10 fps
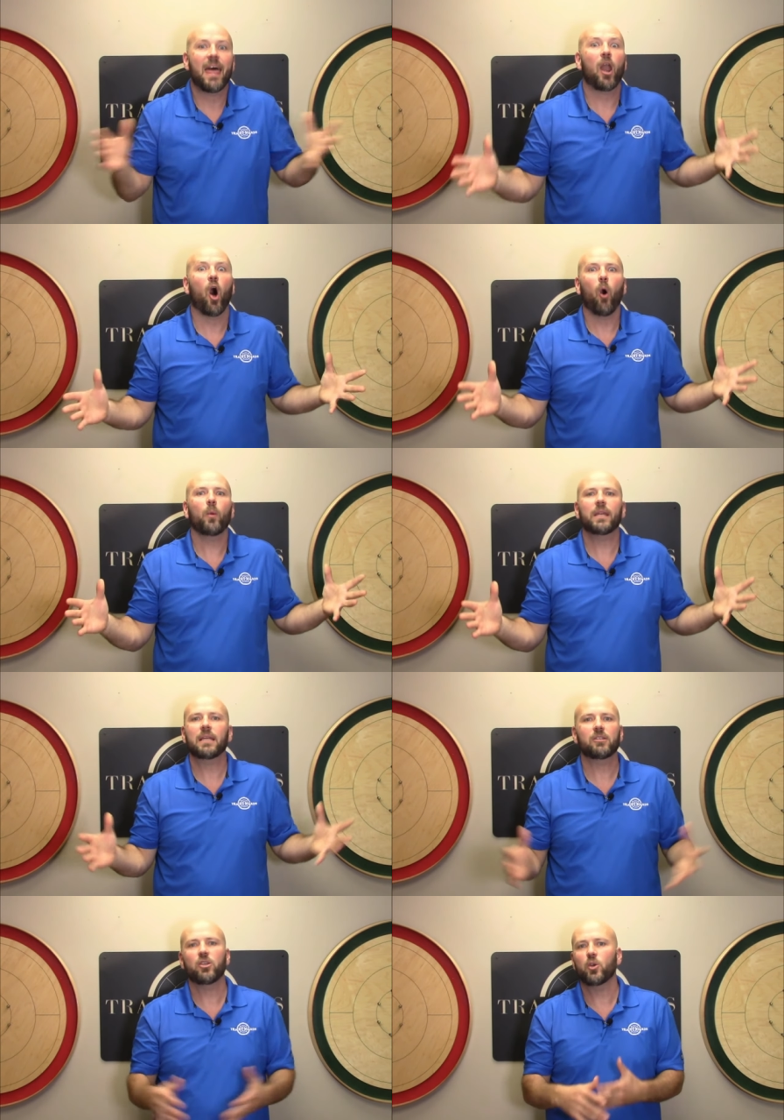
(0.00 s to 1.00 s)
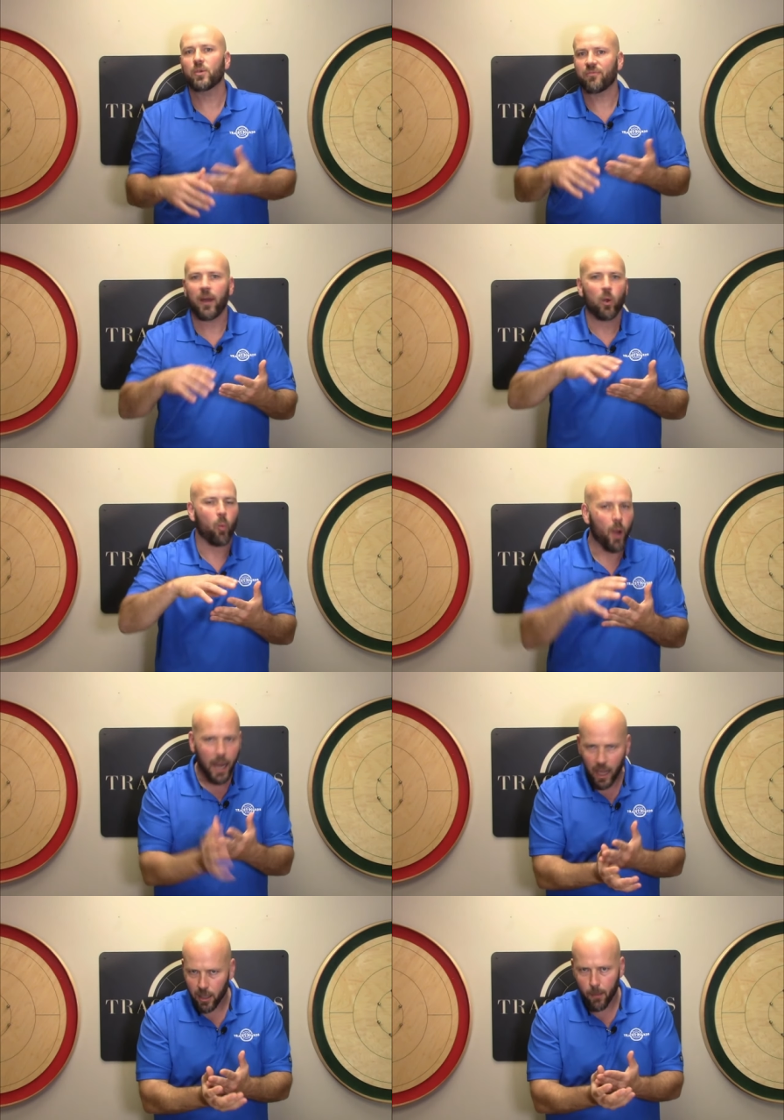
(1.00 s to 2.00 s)
Then all we need to do is find out what
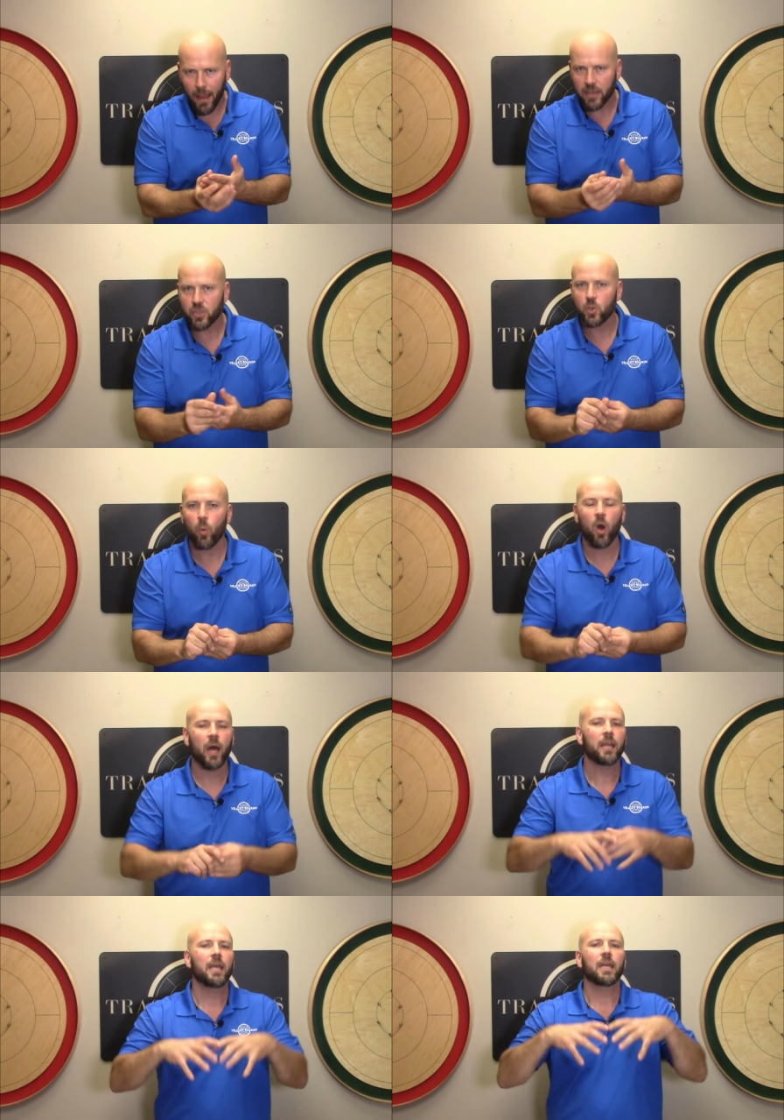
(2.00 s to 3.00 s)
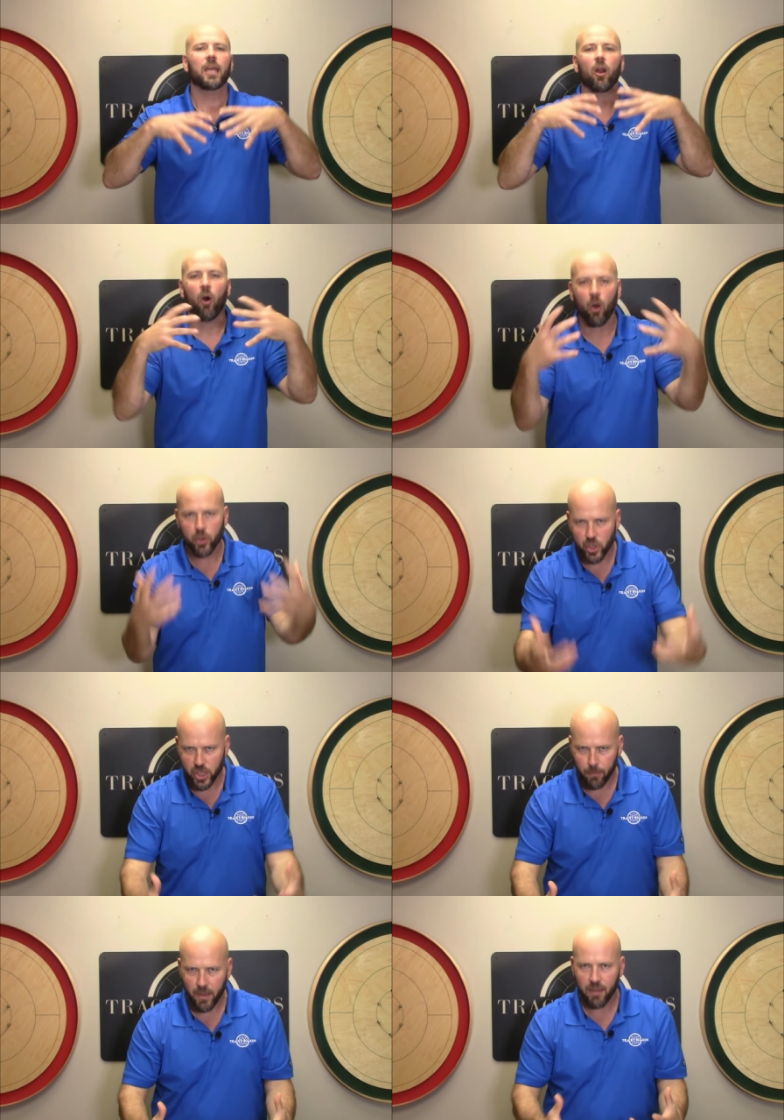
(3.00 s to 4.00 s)
color buttons you want, get all your
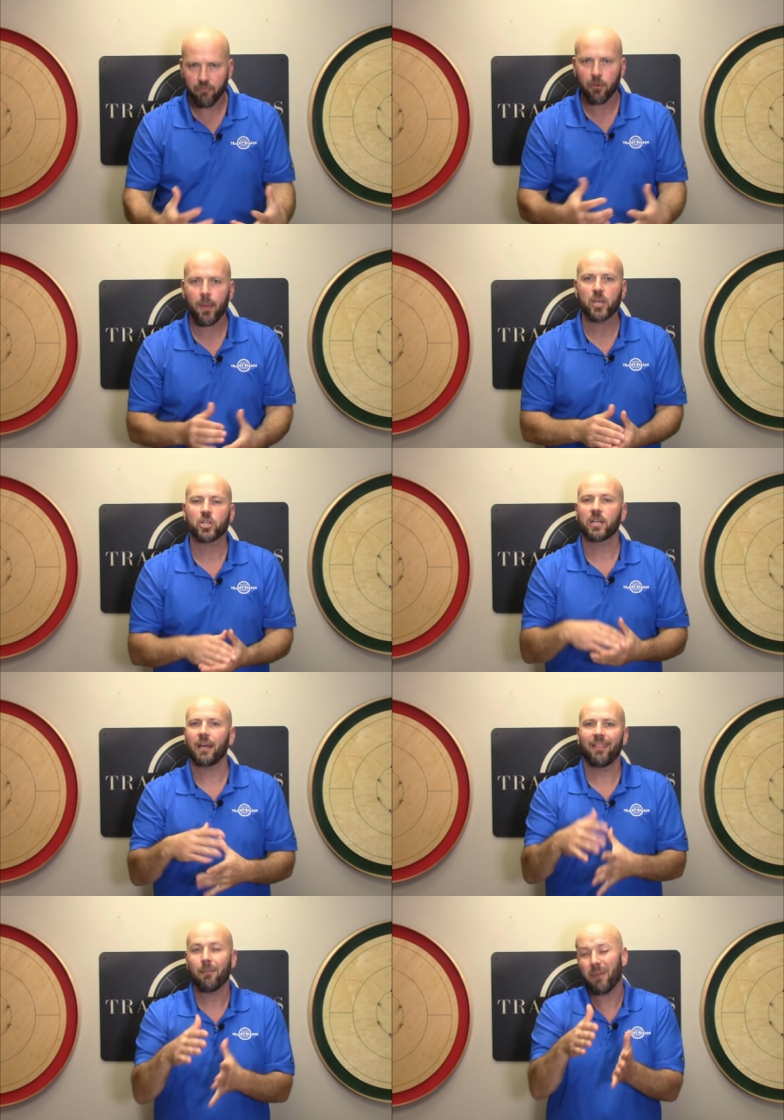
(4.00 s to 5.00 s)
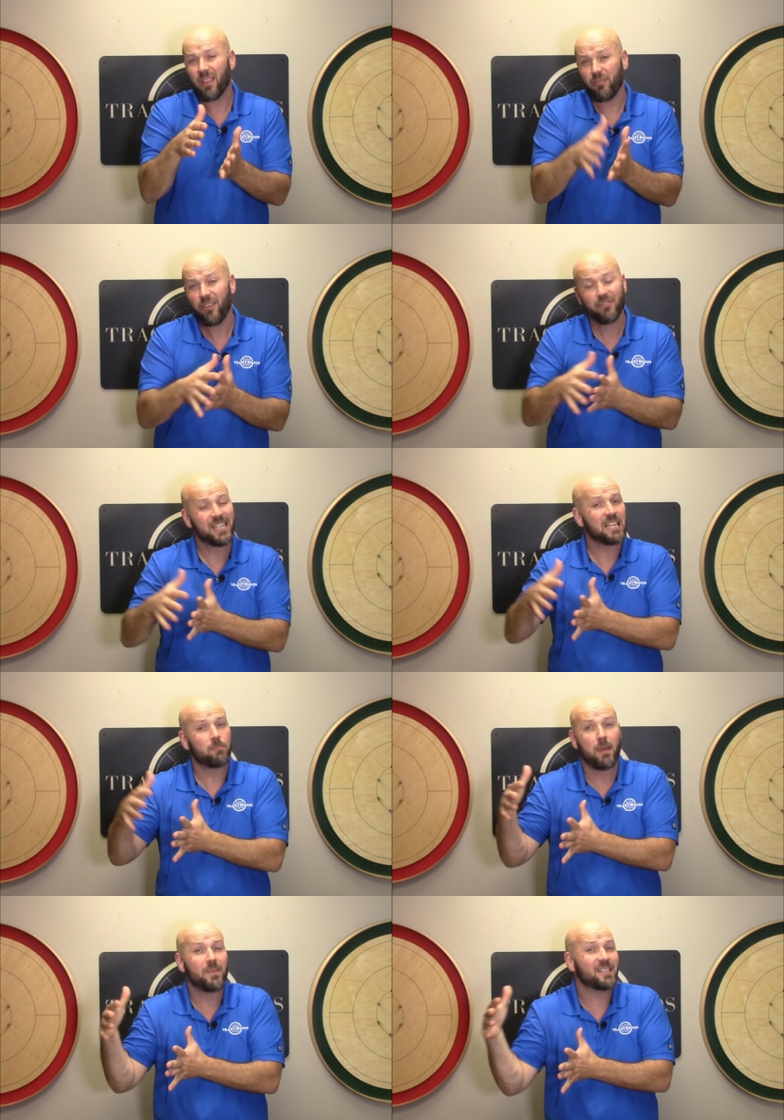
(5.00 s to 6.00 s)
shipping information, and then by the
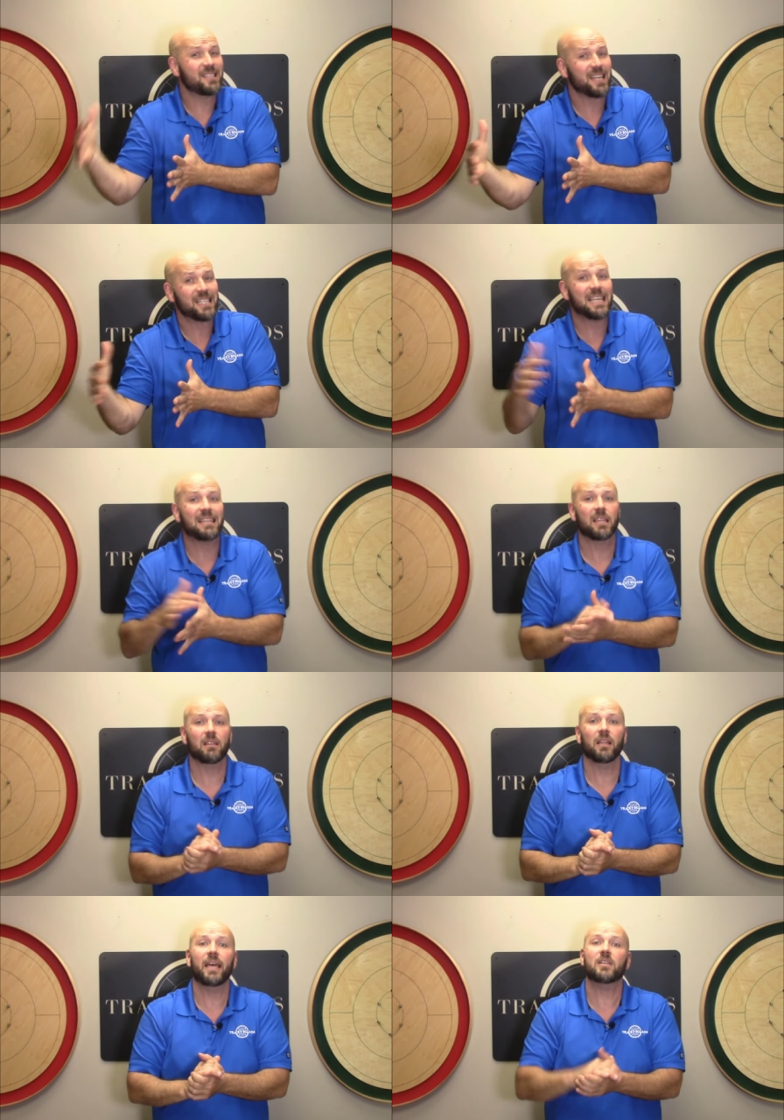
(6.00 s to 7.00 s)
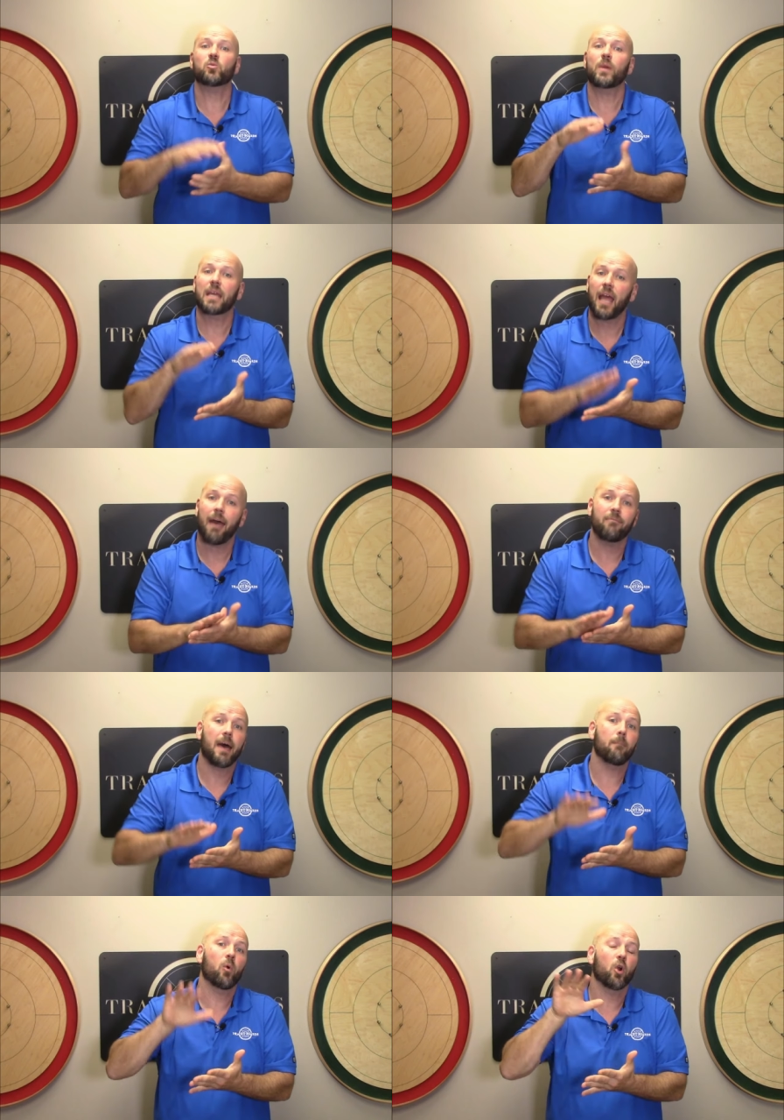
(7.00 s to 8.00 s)
fifteenth, maybe the sixteenth at the latest, we can have
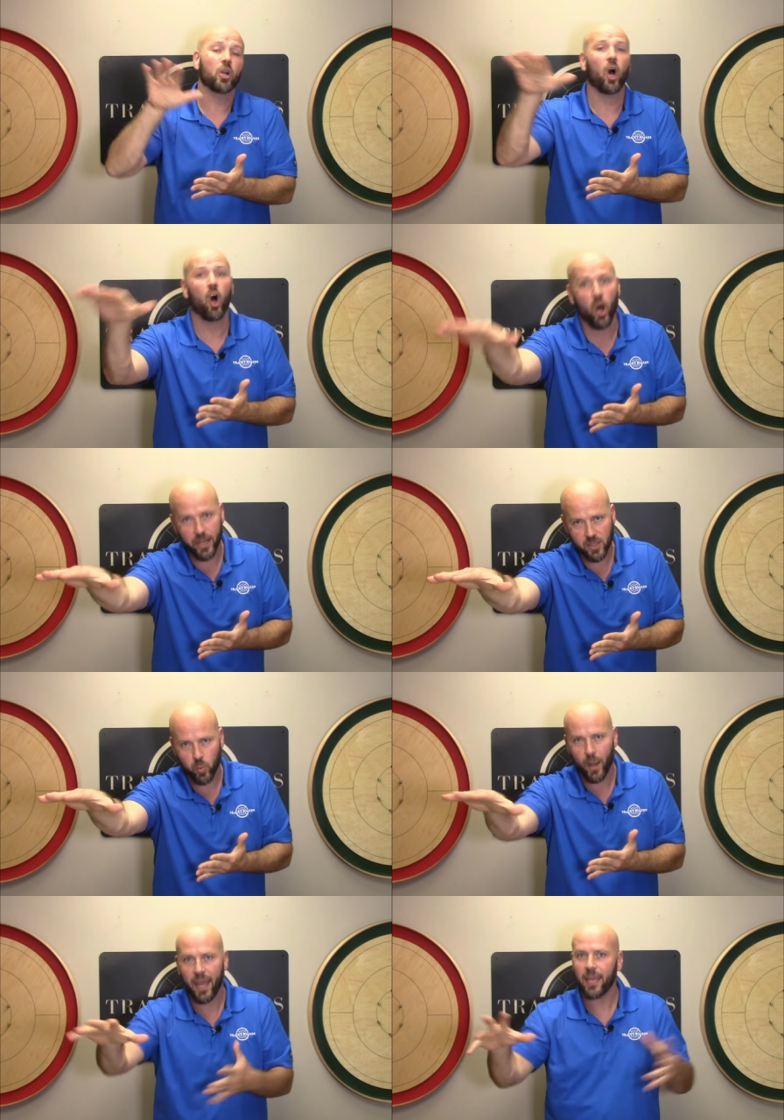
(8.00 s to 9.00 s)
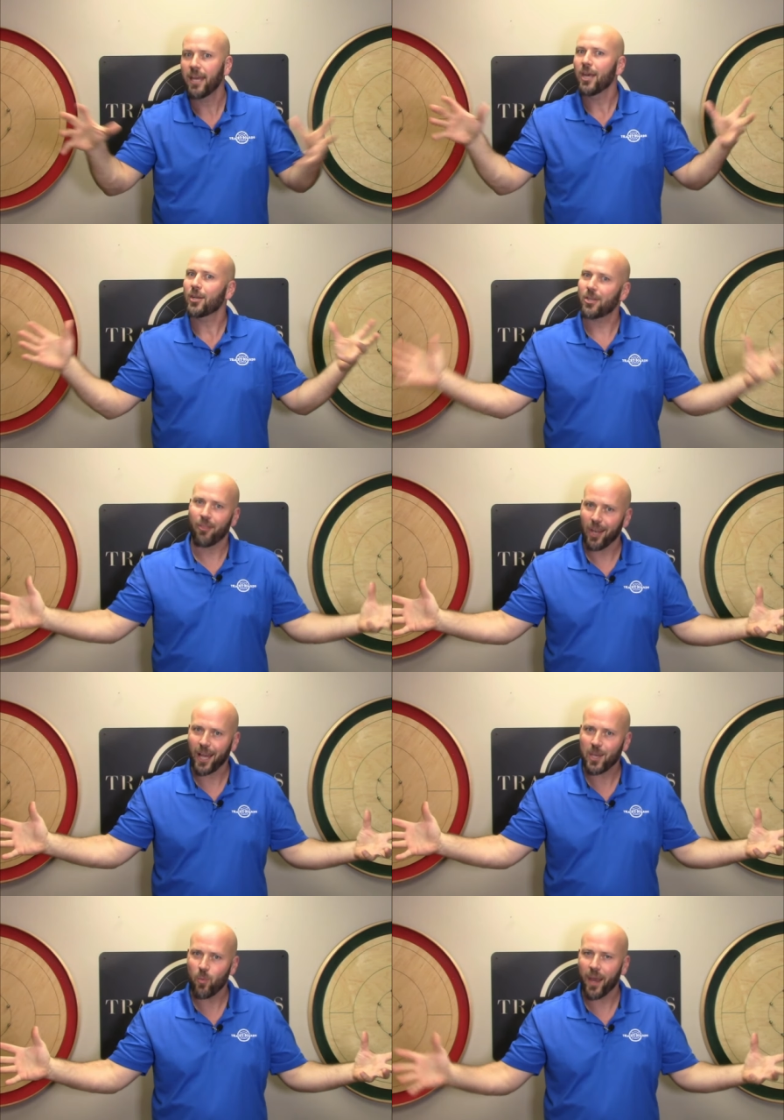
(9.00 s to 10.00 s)
that board on its way to the
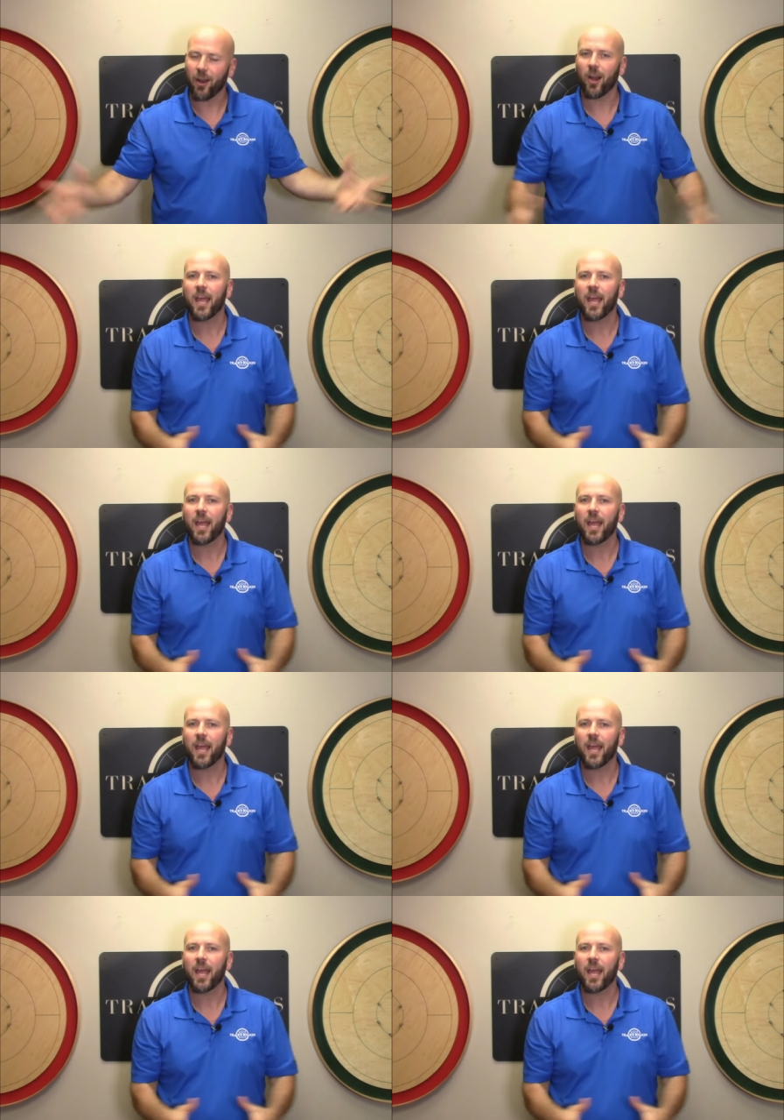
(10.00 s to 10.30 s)
lucky winner.